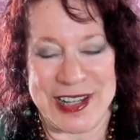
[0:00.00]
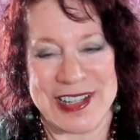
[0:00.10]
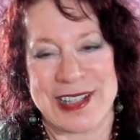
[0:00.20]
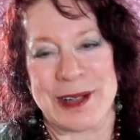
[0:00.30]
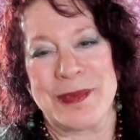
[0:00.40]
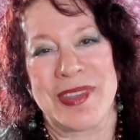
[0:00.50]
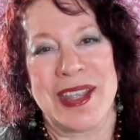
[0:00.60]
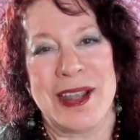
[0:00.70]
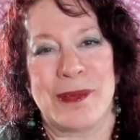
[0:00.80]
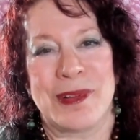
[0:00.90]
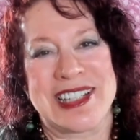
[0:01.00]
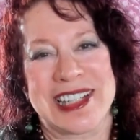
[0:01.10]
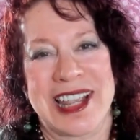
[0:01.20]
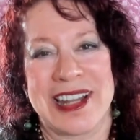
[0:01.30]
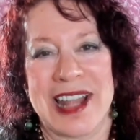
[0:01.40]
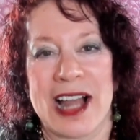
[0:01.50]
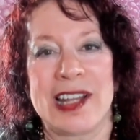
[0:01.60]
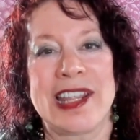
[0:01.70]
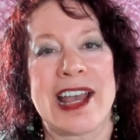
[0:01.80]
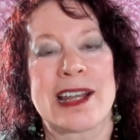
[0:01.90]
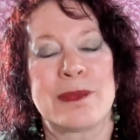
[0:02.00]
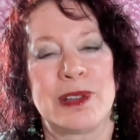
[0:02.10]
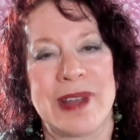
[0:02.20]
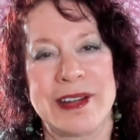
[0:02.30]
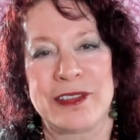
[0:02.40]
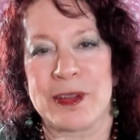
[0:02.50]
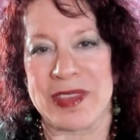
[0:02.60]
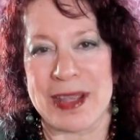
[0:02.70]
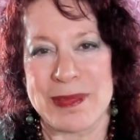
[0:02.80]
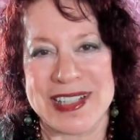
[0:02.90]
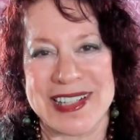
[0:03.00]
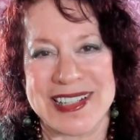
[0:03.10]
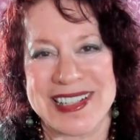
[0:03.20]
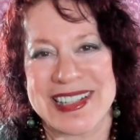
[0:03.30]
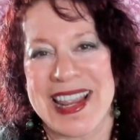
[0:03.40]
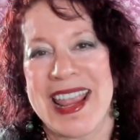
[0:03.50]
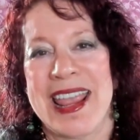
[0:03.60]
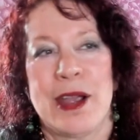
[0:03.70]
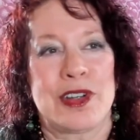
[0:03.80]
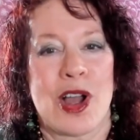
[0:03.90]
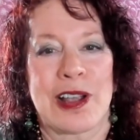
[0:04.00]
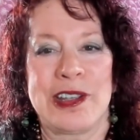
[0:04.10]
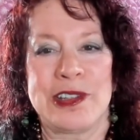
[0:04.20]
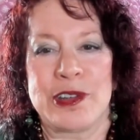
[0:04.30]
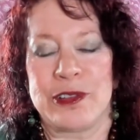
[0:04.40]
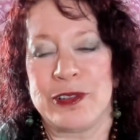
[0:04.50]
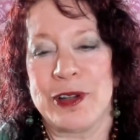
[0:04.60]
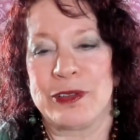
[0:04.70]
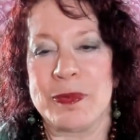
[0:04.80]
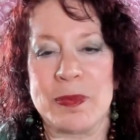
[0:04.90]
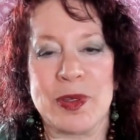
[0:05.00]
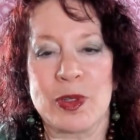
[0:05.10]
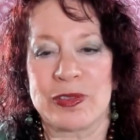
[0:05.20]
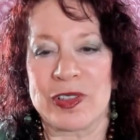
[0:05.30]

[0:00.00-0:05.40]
So, once again, Aliana Moren from Themesis, talking to you from the beautiful